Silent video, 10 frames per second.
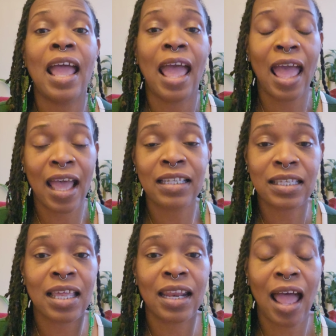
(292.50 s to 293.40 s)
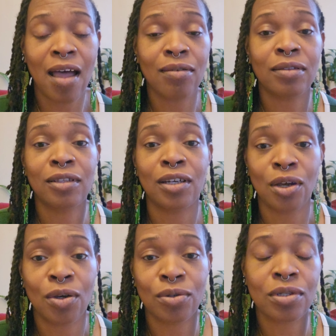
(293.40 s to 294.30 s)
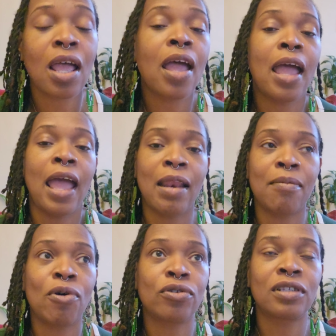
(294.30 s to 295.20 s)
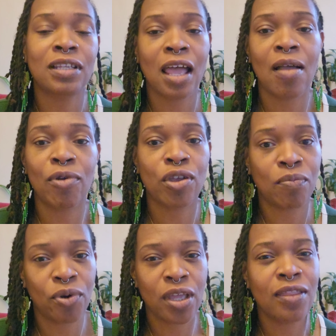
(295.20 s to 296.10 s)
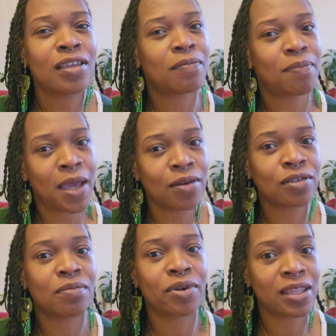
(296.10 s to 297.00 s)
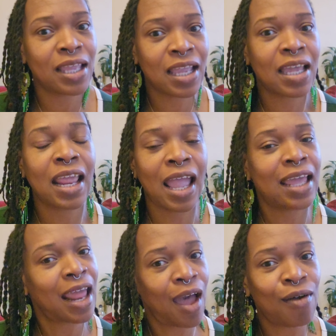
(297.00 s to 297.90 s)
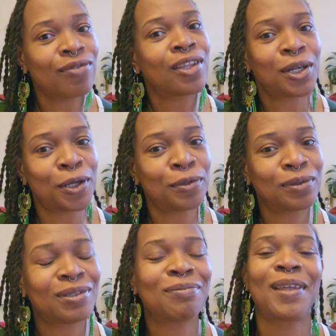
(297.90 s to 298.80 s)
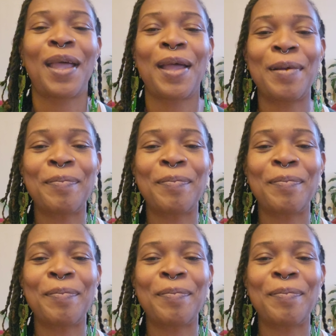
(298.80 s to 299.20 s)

exhale it out the nose. And most of the time when you breathe, it's better to breathe in and out the nose, okay?